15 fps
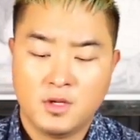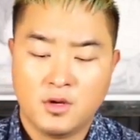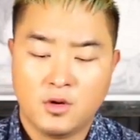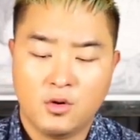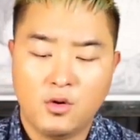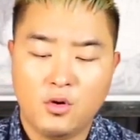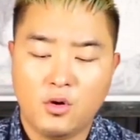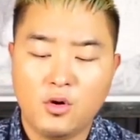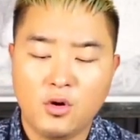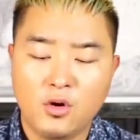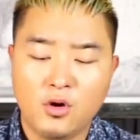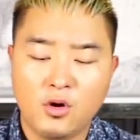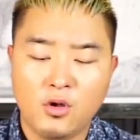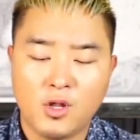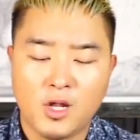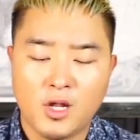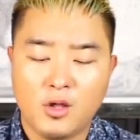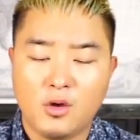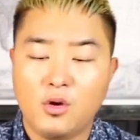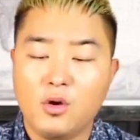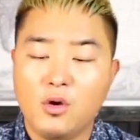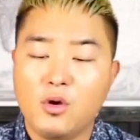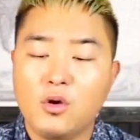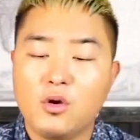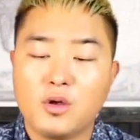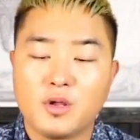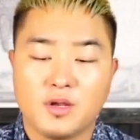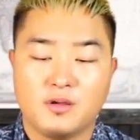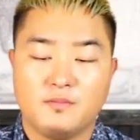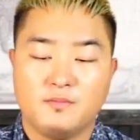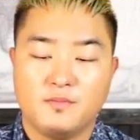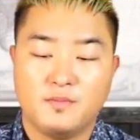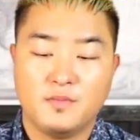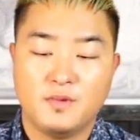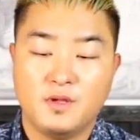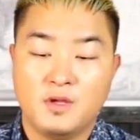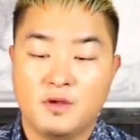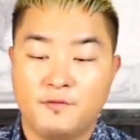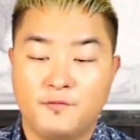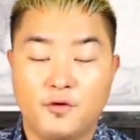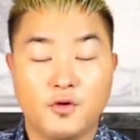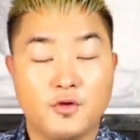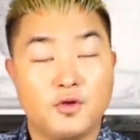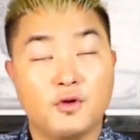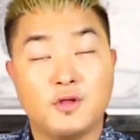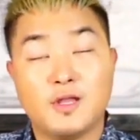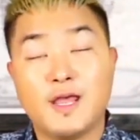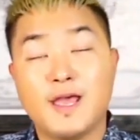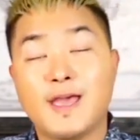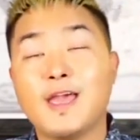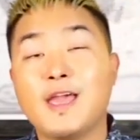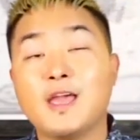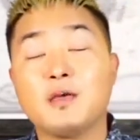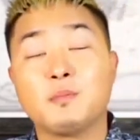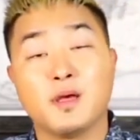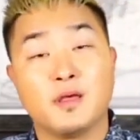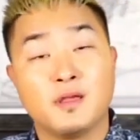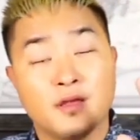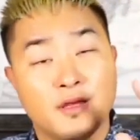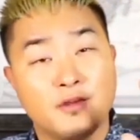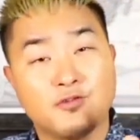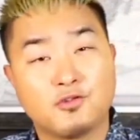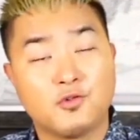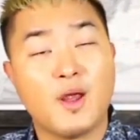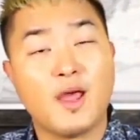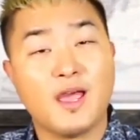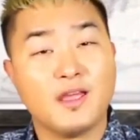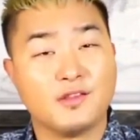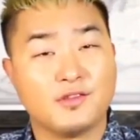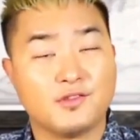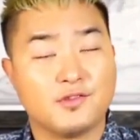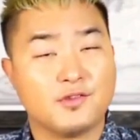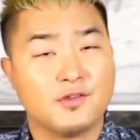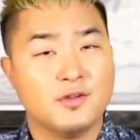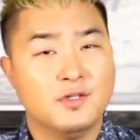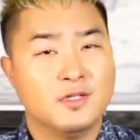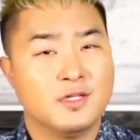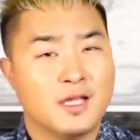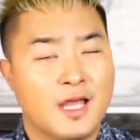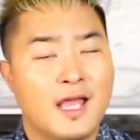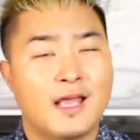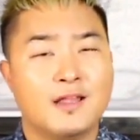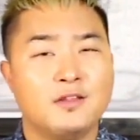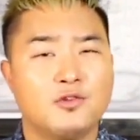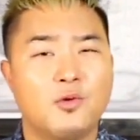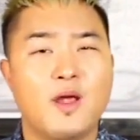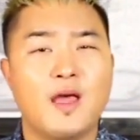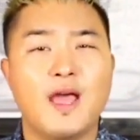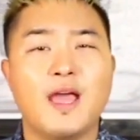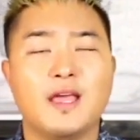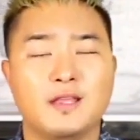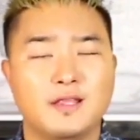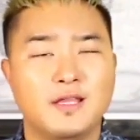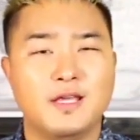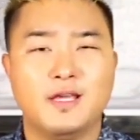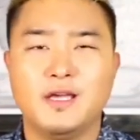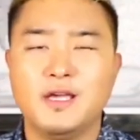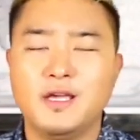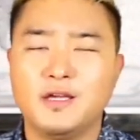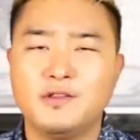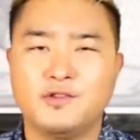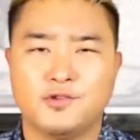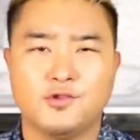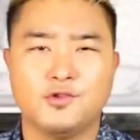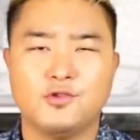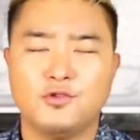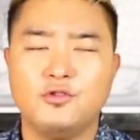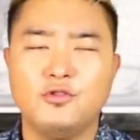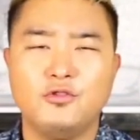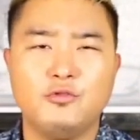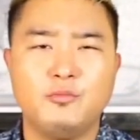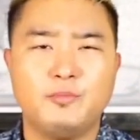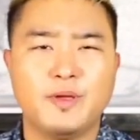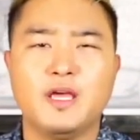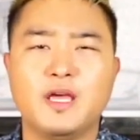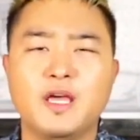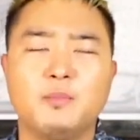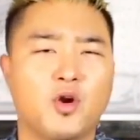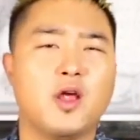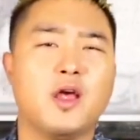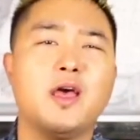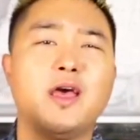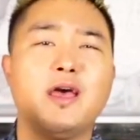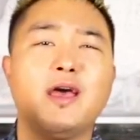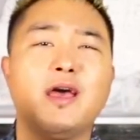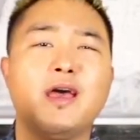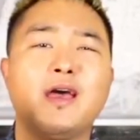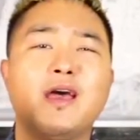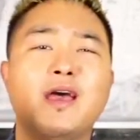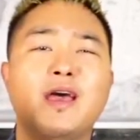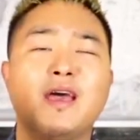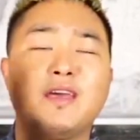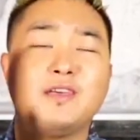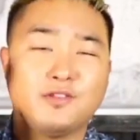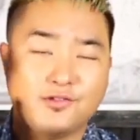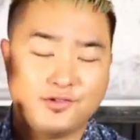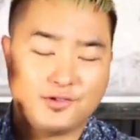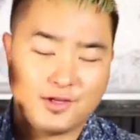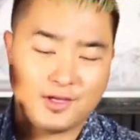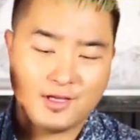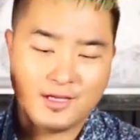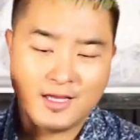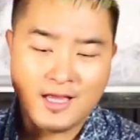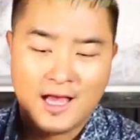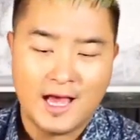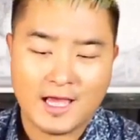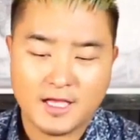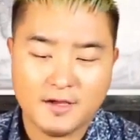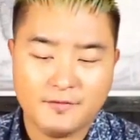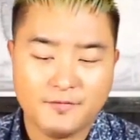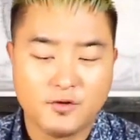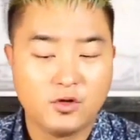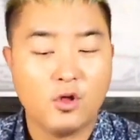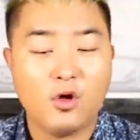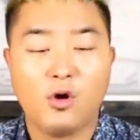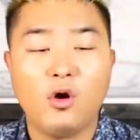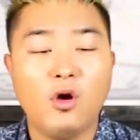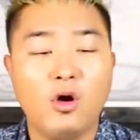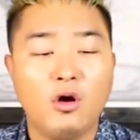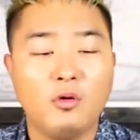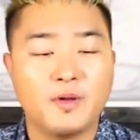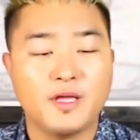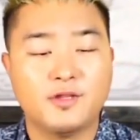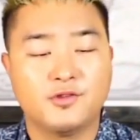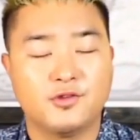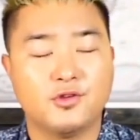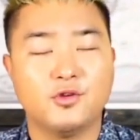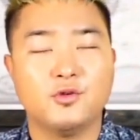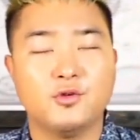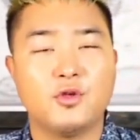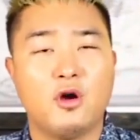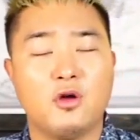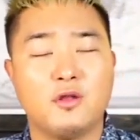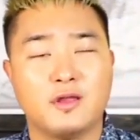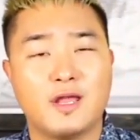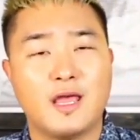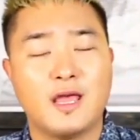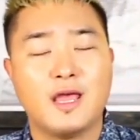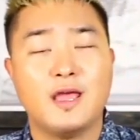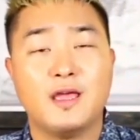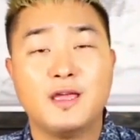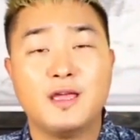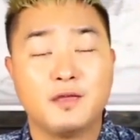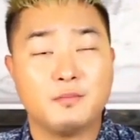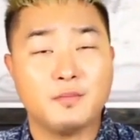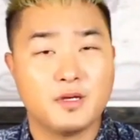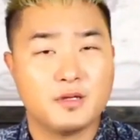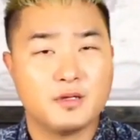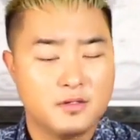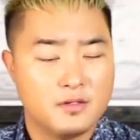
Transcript: oh Lord, for your name is great and greatly to be praised. I give glory to your name,